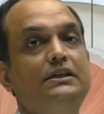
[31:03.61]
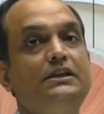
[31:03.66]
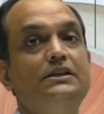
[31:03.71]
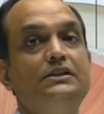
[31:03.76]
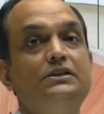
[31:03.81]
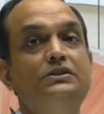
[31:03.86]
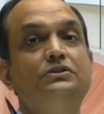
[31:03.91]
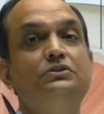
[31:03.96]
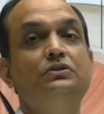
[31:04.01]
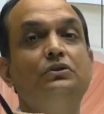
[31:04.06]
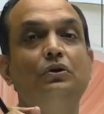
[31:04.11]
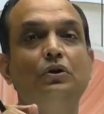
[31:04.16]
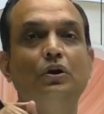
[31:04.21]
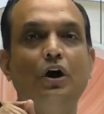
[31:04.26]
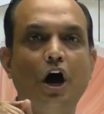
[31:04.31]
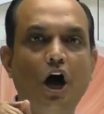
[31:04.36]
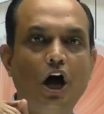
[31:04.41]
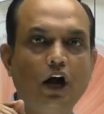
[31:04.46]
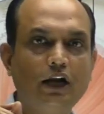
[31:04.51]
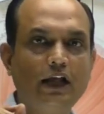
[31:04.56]
is
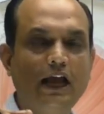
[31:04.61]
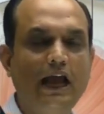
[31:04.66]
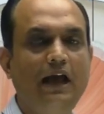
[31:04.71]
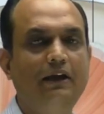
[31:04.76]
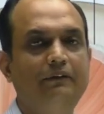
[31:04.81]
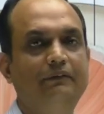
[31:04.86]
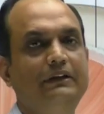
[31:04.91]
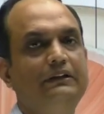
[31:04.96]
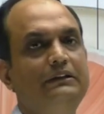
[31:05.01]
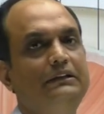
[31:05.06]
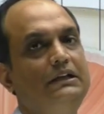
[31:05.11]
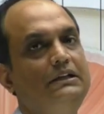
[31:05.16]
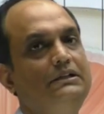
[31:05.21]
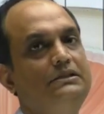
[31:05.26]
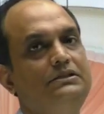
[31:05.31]
not having the